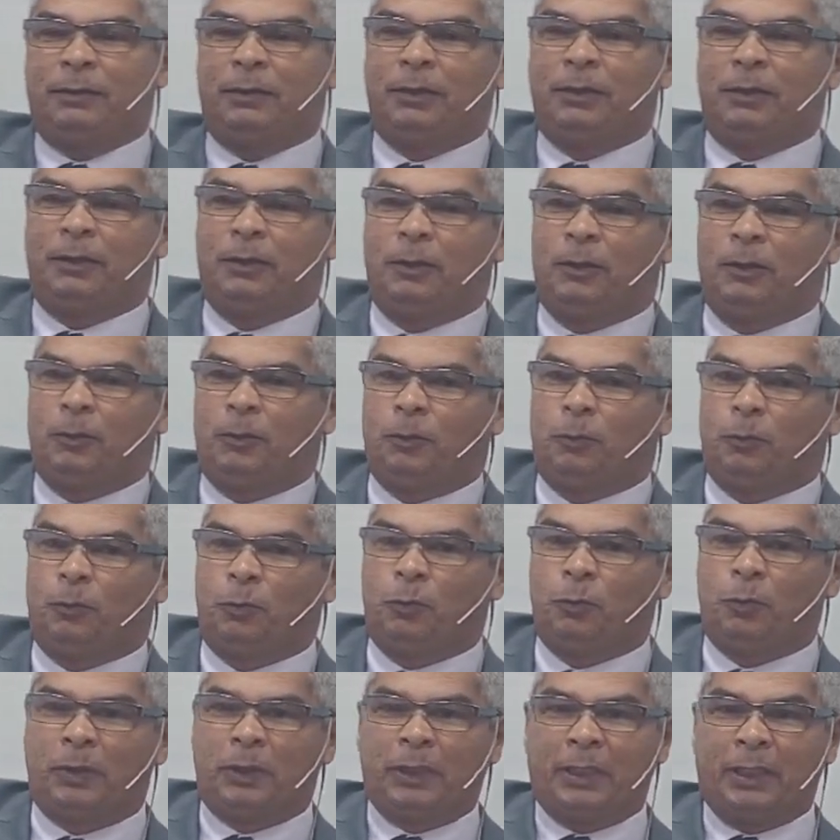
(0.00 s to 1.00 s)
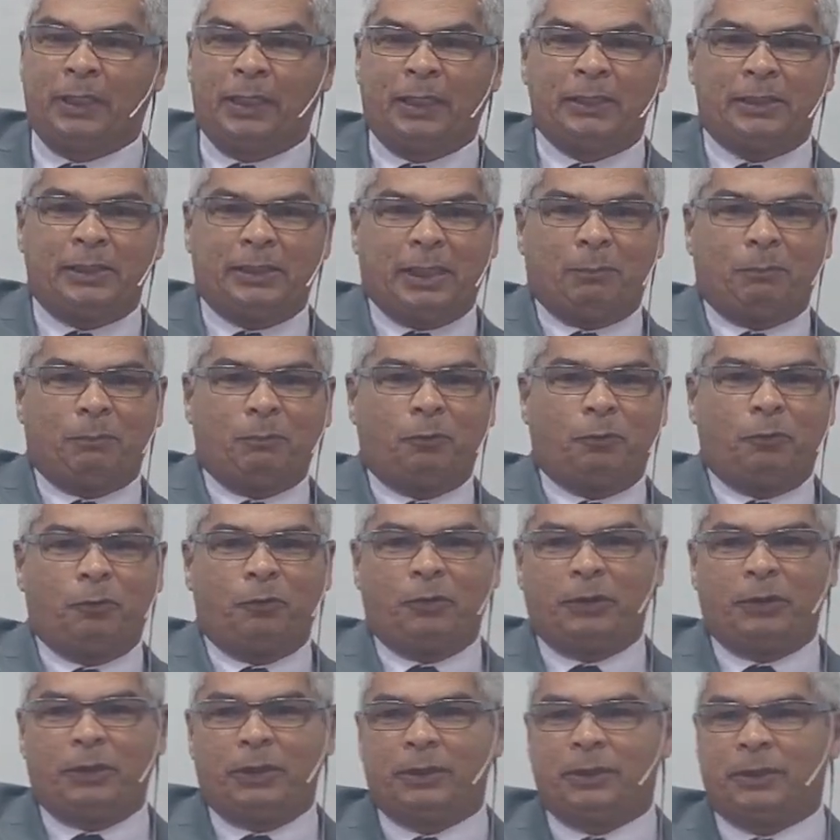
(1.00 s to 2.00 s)
And recognizing
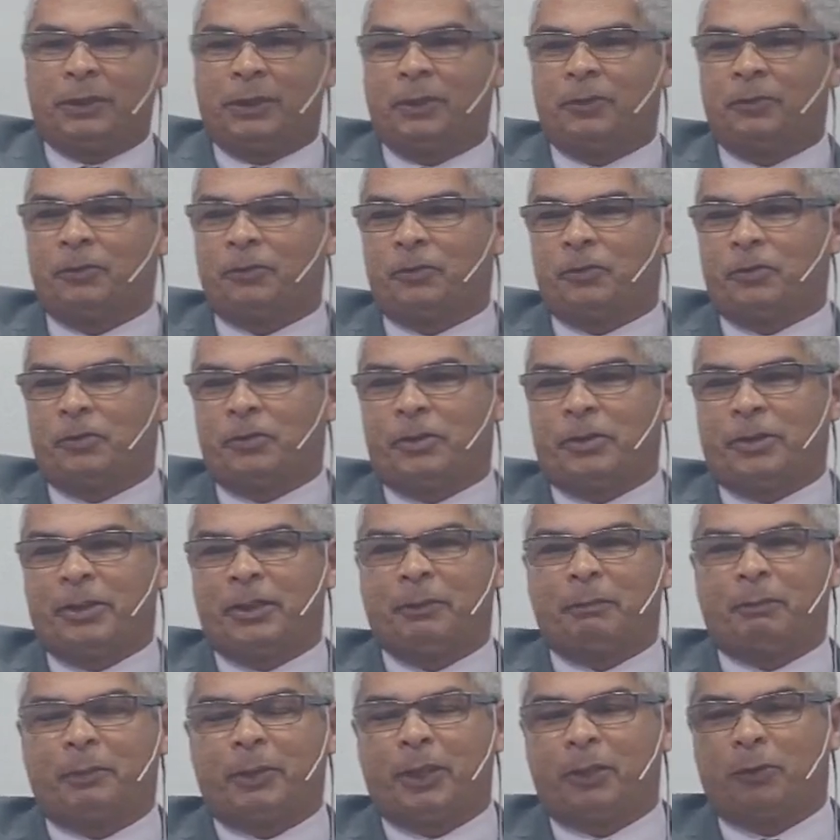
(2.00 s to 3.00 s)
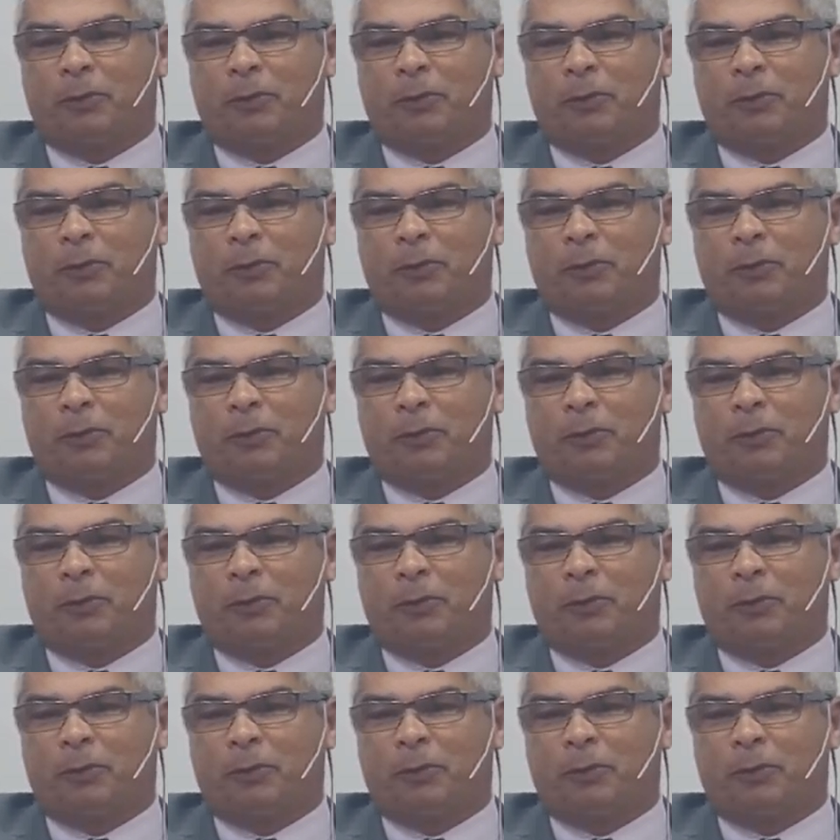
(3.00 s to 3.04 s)
the great love